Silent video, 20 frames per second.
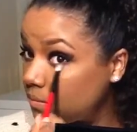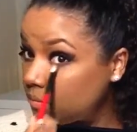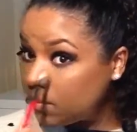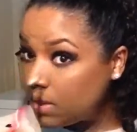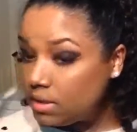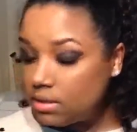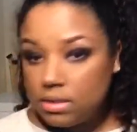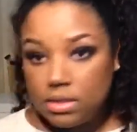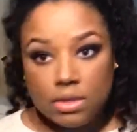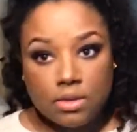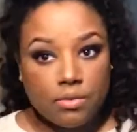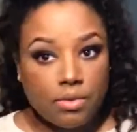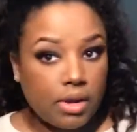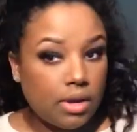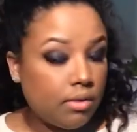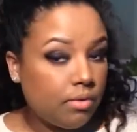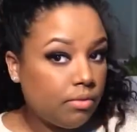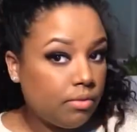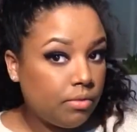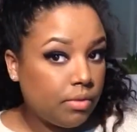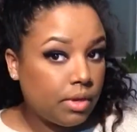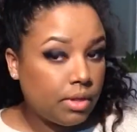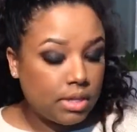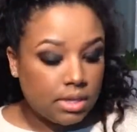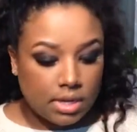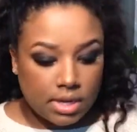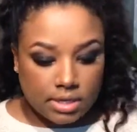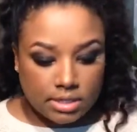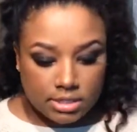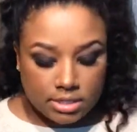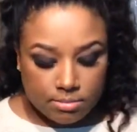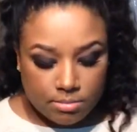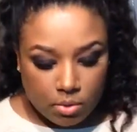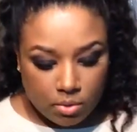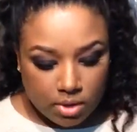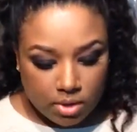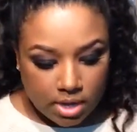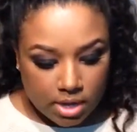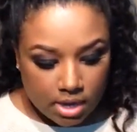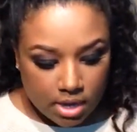That's gonna create a really nice
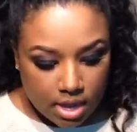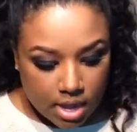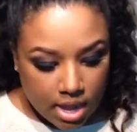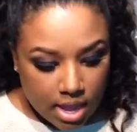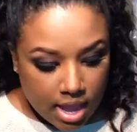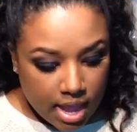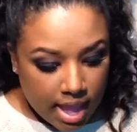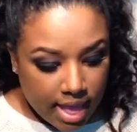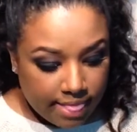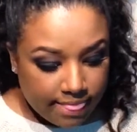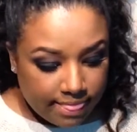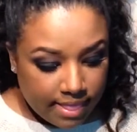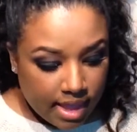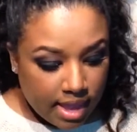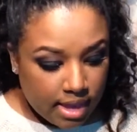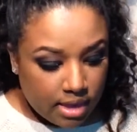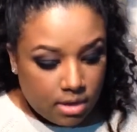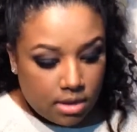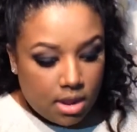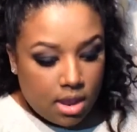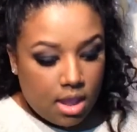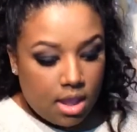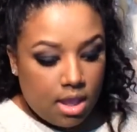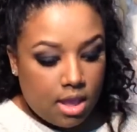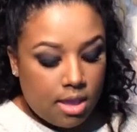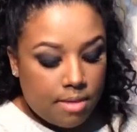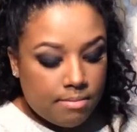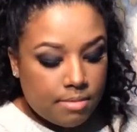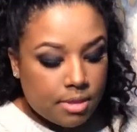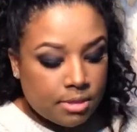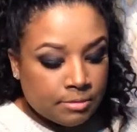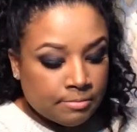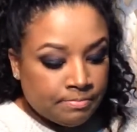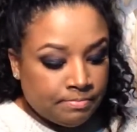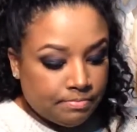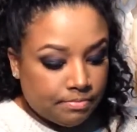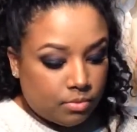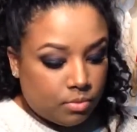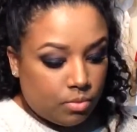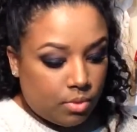smoky. And then
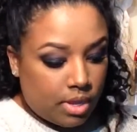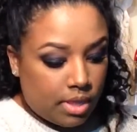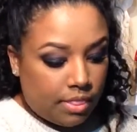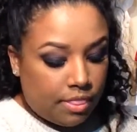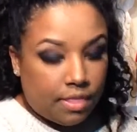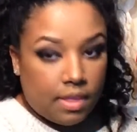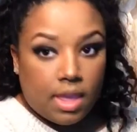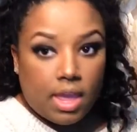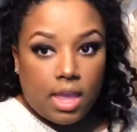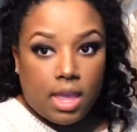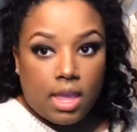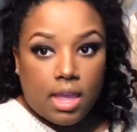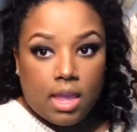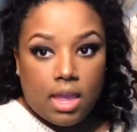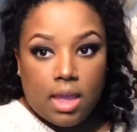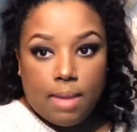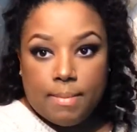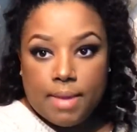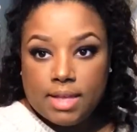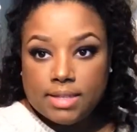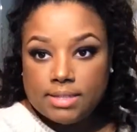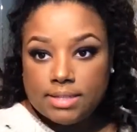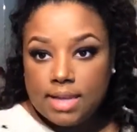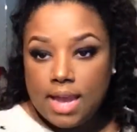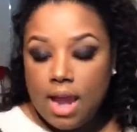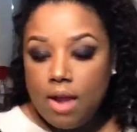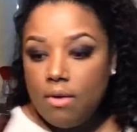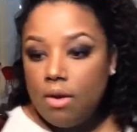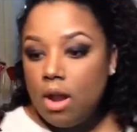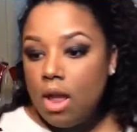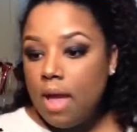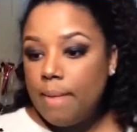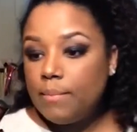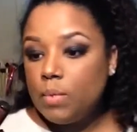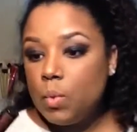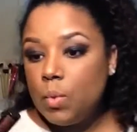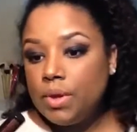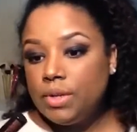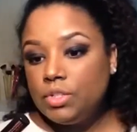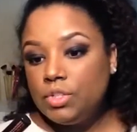with a mascara, I'm
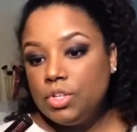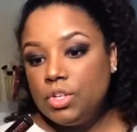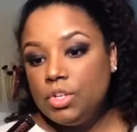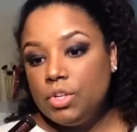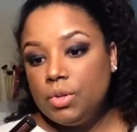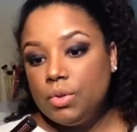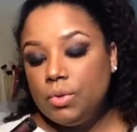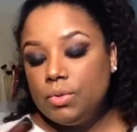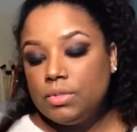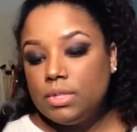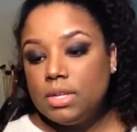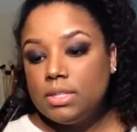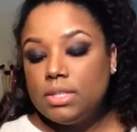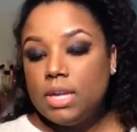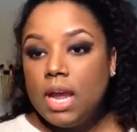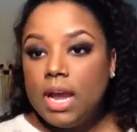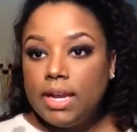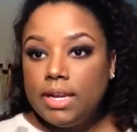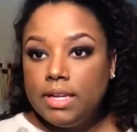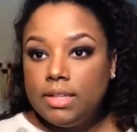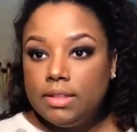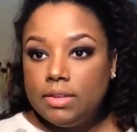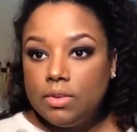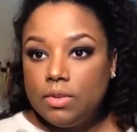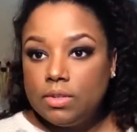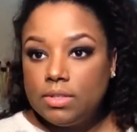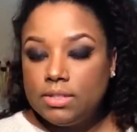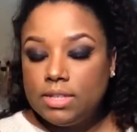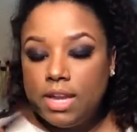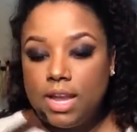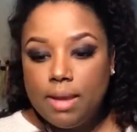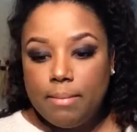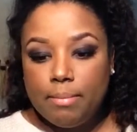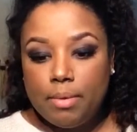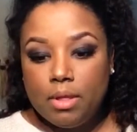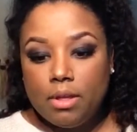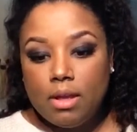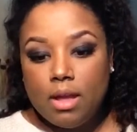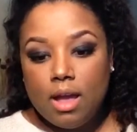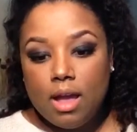going to use a tiny little
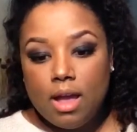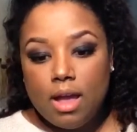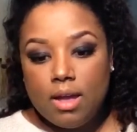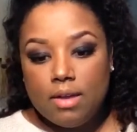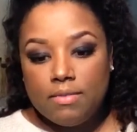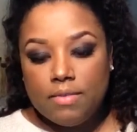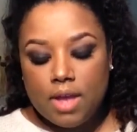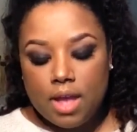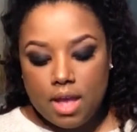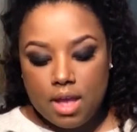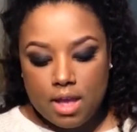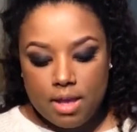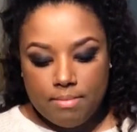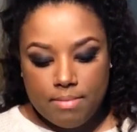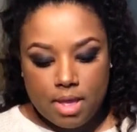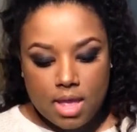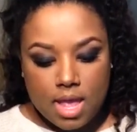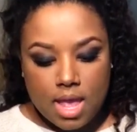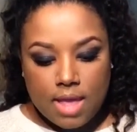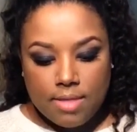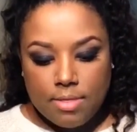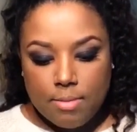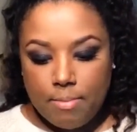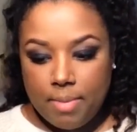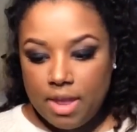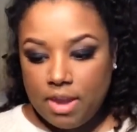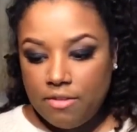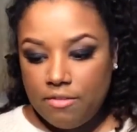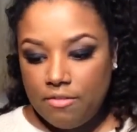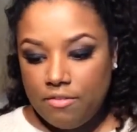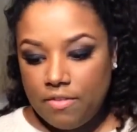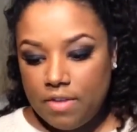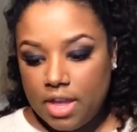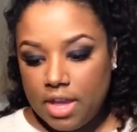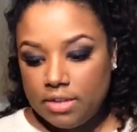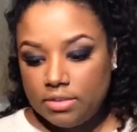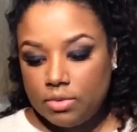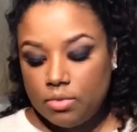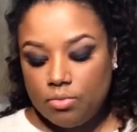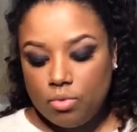sample of the
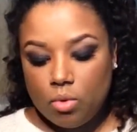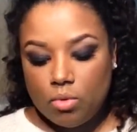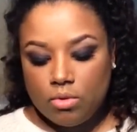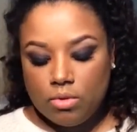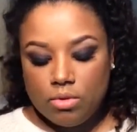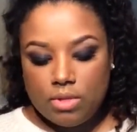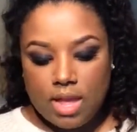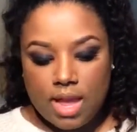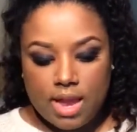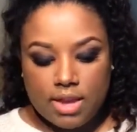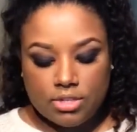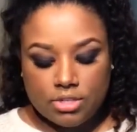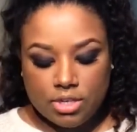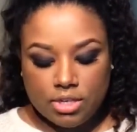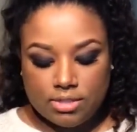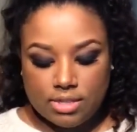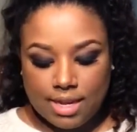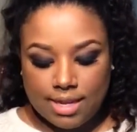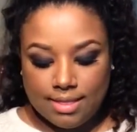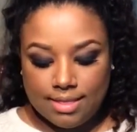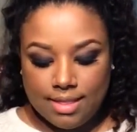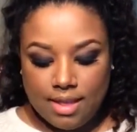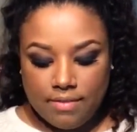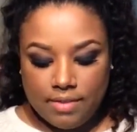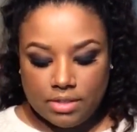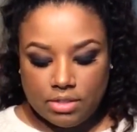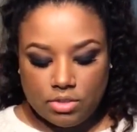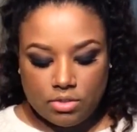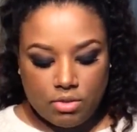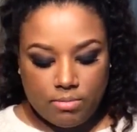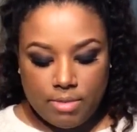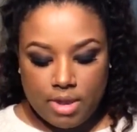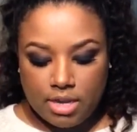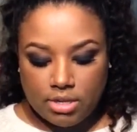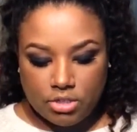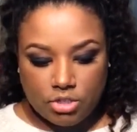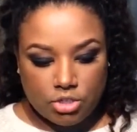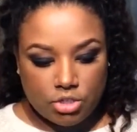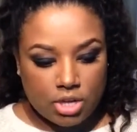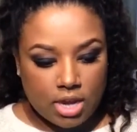Benefit Roller Lash, because I love it so
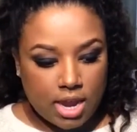much.